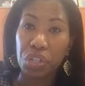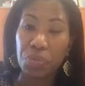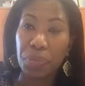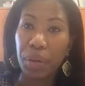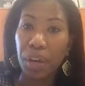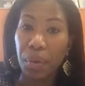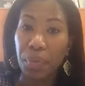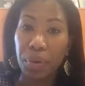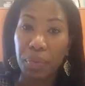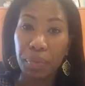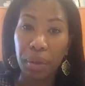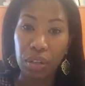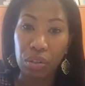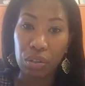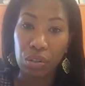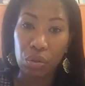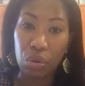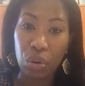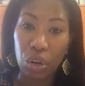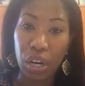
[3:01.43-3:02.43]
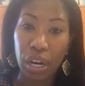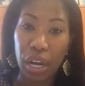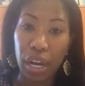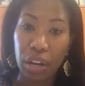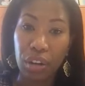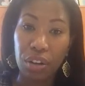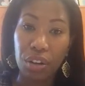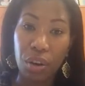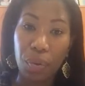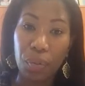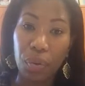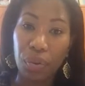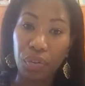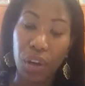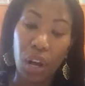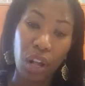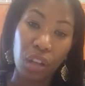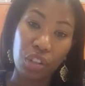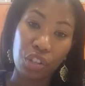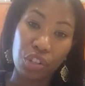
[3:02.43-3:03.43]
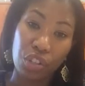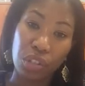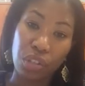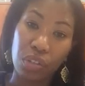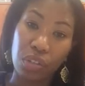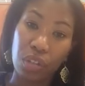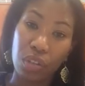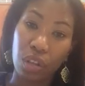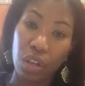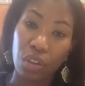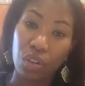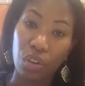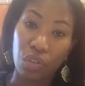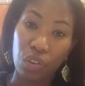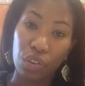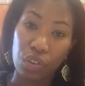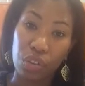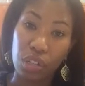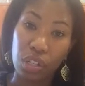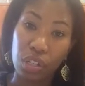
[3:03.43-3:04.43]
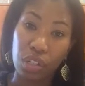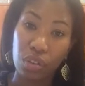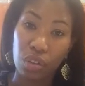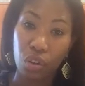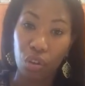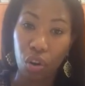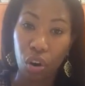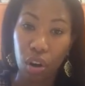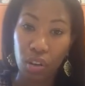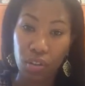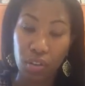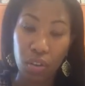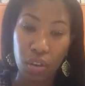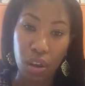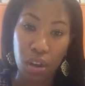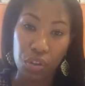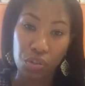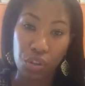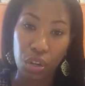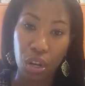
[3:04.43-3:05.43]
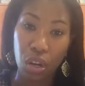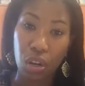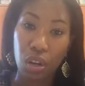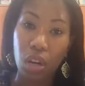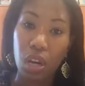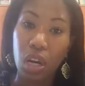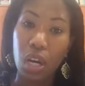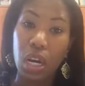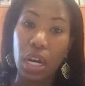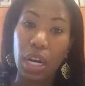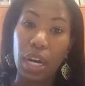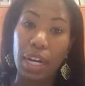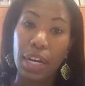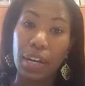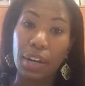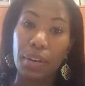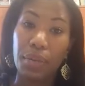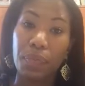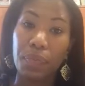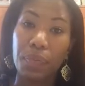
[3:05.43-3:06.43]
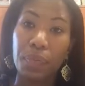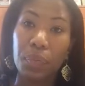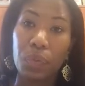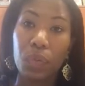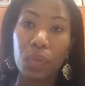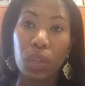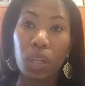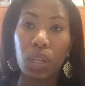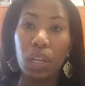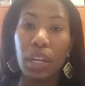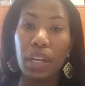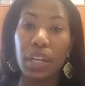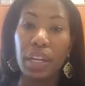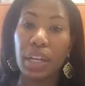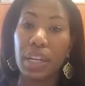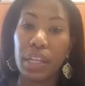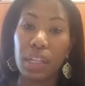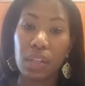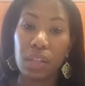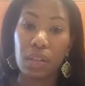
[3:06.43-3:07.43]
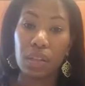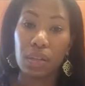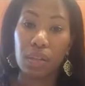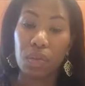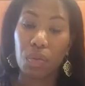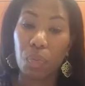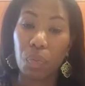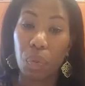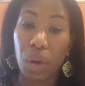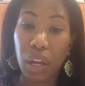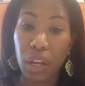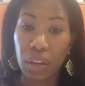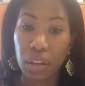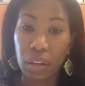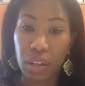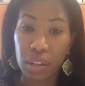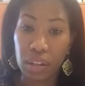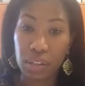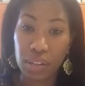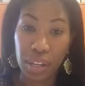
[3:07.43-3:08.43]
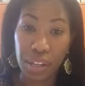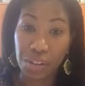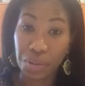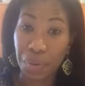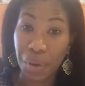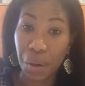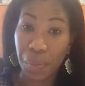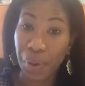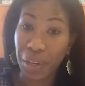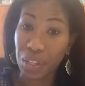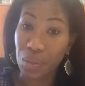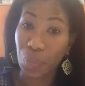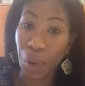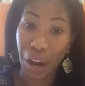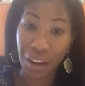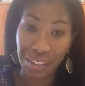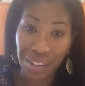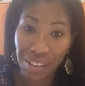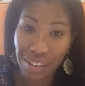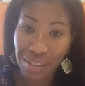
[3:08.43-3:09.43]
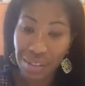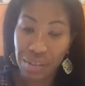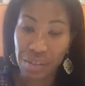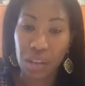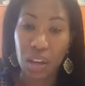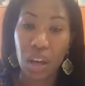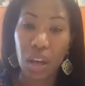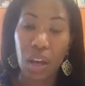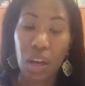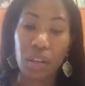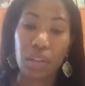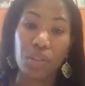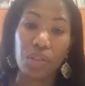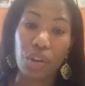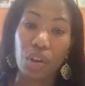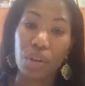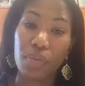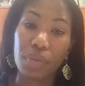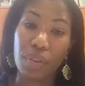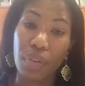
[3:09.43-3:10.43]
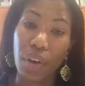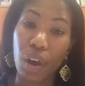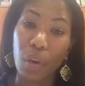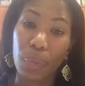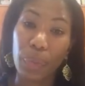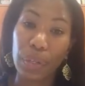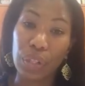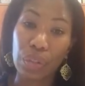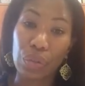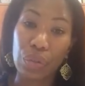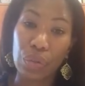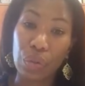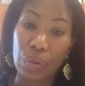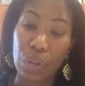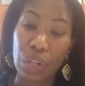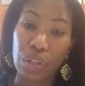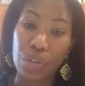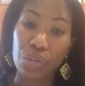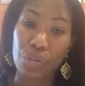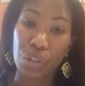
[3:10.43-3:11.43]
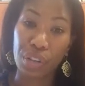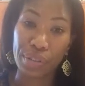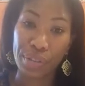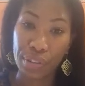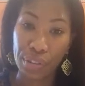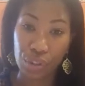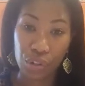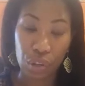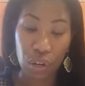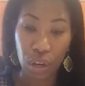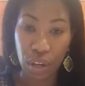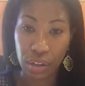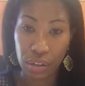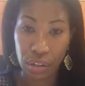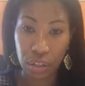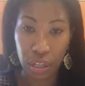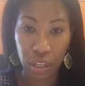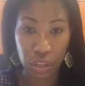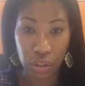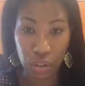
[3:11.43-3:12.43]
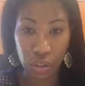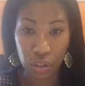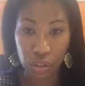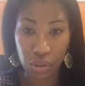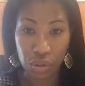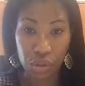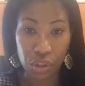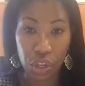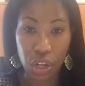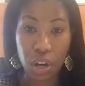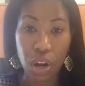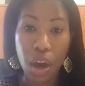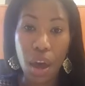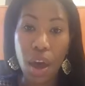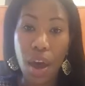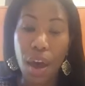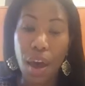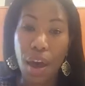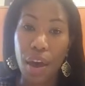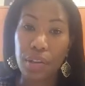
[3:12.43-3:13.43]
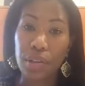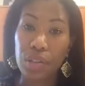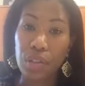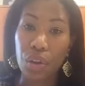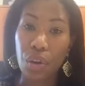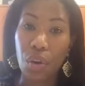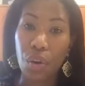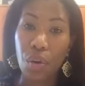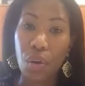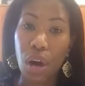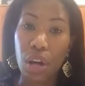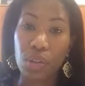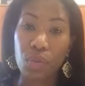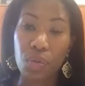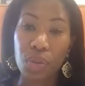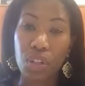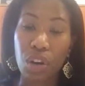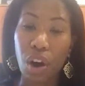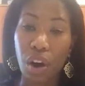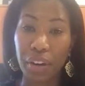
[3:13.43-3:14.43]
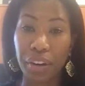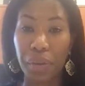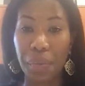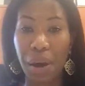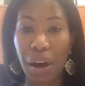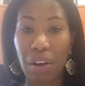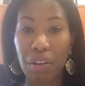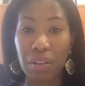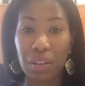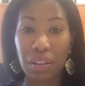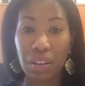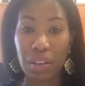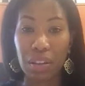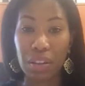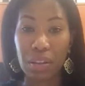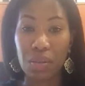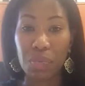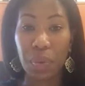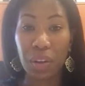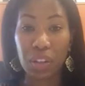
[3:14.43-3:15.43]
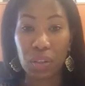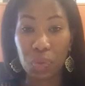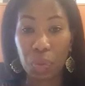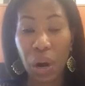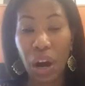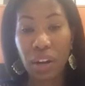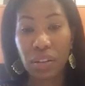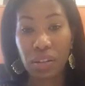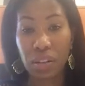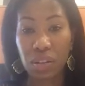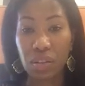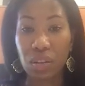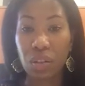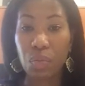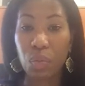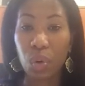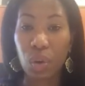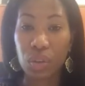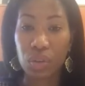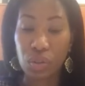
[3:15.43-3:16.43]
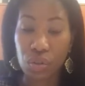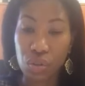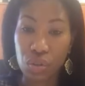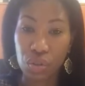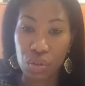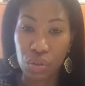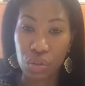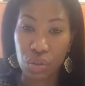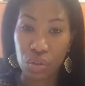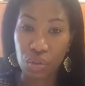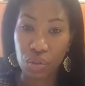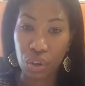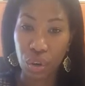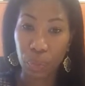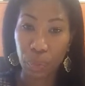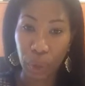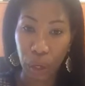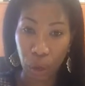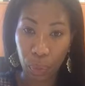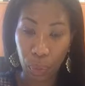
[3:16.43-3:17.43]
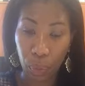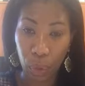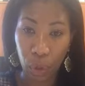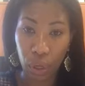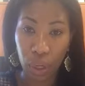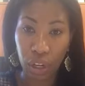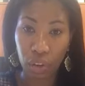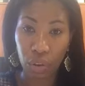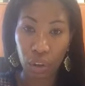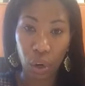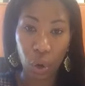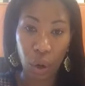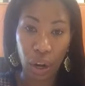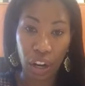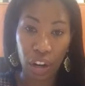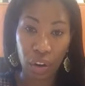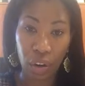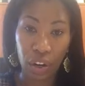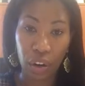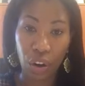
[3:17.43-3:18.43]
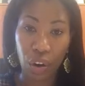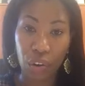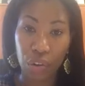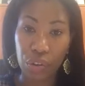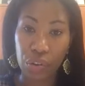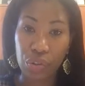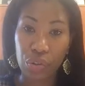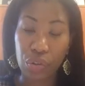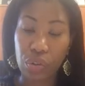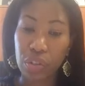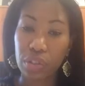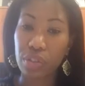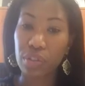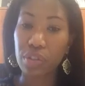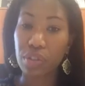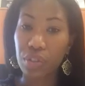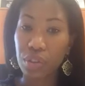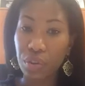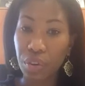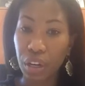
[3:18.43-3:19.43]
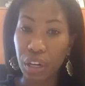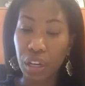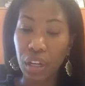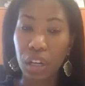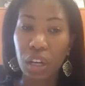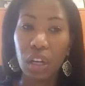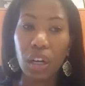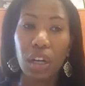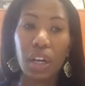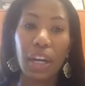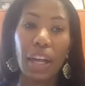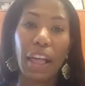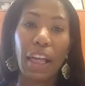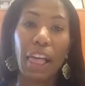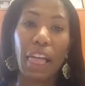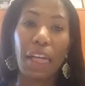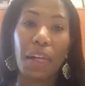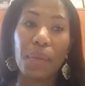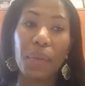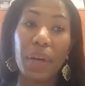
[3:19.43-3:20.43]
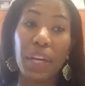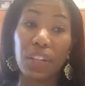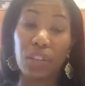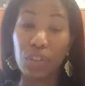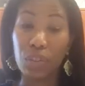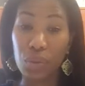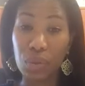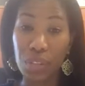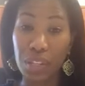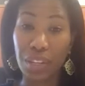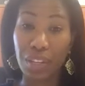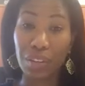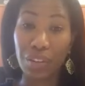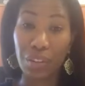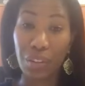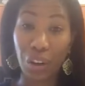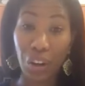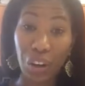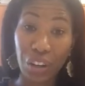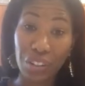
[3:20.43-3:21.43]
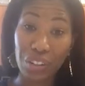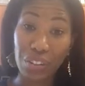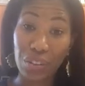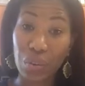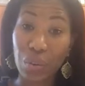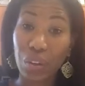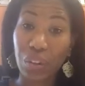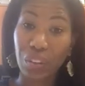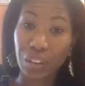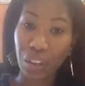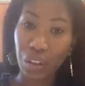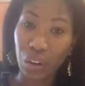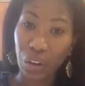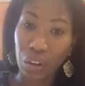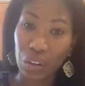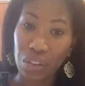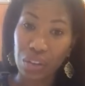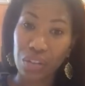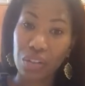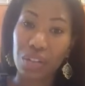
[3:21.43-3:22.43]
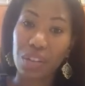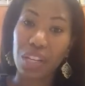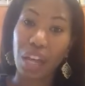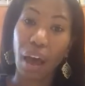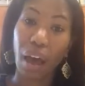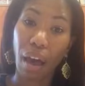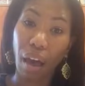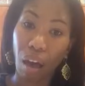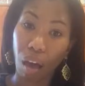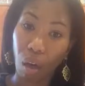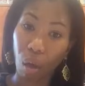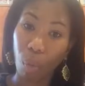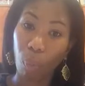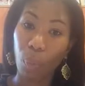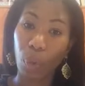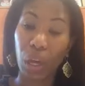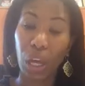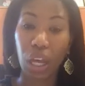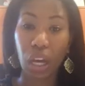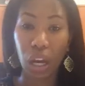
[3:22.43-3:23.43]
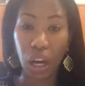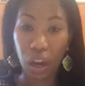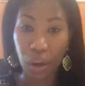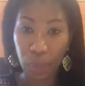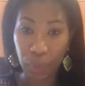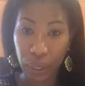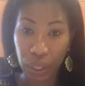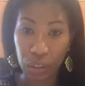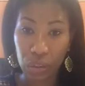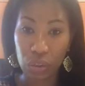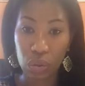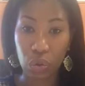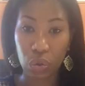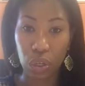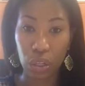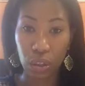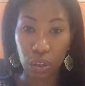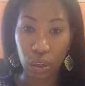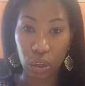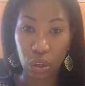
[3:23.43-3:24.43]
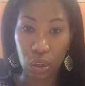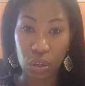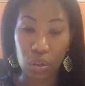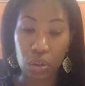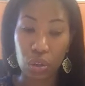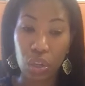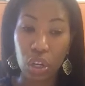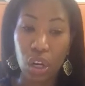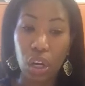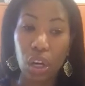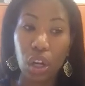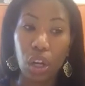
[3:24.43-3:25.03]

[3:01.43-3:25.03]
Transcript: is becoming mandatory at a number of colleges and universities across the nation. It has been said to be a best practice in terms of helping students transition into the institution. And so as we talk about this best practice, and more institutions are jumping on board and requiring all their students to do it, and using current student leaders to help incoming student leaders